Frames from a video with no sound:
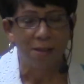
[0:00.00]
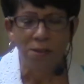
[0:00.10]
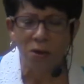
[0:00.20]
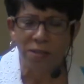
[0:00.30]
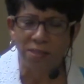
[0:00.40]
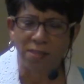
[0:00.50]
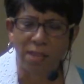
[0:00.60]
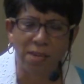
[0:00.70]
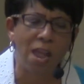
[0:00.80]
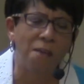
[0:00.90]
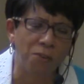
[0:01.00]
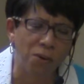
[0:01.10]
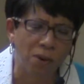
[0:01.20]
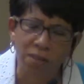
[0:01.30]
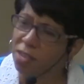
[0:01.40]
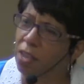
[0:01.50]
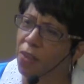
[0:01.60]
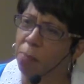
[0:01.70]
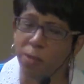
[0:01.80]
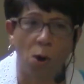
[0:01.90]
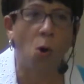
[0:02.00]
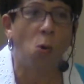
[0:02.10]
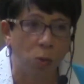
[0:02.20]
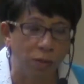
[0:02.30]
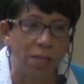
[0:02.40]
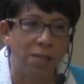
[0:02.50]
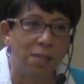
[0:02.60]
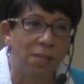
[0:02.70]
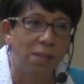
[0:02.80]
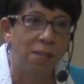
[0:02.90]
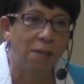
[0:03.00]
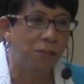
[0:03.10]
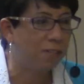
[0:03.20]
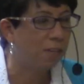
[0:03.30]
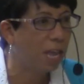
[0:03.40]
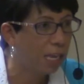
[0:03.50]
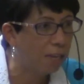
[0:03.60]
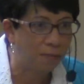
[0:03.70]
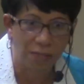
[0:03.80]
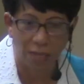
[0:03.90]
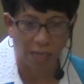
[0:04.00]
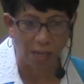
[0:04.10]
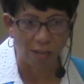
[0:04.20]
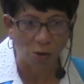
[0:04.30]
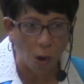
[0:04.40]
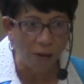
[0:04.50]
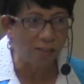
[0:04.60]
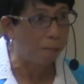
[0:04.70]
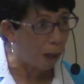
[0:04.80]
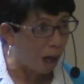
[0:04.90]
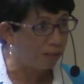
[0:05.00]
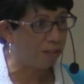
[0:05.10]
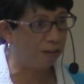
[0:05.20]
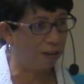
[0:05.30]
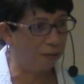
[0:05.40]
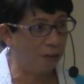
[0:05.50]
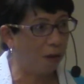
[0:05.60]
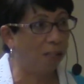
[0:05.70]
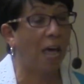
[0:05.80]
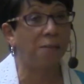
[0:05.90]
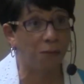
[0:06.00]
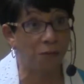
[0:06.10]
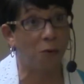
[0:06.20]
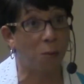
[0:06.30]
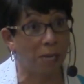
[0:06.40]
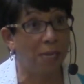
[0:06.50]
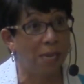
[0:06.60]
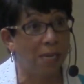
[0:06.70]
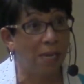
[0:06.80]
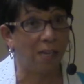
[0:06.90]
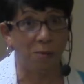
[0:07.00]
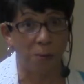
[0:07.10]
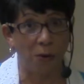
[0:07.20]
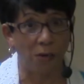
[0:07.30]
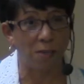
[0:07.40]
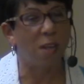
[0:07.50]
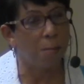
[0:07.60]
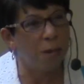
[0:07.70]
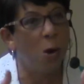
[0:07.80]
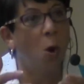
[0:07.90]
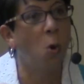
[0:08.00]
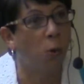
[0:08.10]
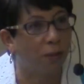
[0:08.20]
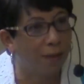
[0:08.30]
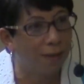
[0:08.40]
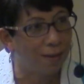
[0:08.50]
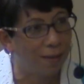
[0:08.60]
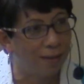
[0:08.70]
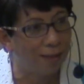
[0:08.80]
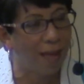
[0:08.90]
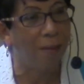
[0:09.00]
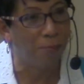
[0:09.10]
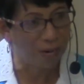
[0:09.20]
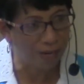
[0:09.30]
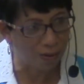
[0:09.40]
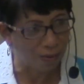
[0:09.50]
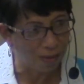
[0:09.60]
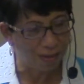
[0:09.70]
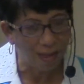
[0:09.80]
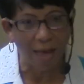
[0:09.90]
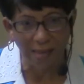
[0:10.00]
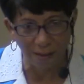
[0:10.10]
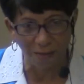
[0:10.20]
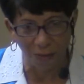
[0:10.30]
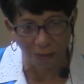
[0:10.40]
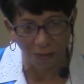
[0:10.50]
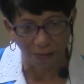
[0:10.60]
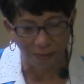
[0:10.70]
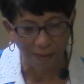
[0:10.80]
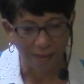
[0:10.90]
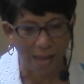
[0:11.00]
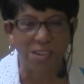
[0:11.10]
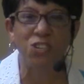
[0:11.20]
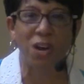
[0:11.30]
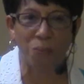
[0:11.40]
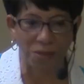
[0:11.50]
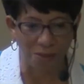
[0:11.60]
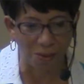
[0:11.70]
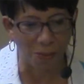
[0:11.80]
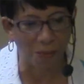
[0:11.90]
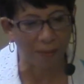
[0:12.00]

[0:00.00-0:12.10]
Notice that they never give a behold if it's a negative thing. It's always a positive, life-affirming experience. "Behold, I bring you, I give you, I share with you."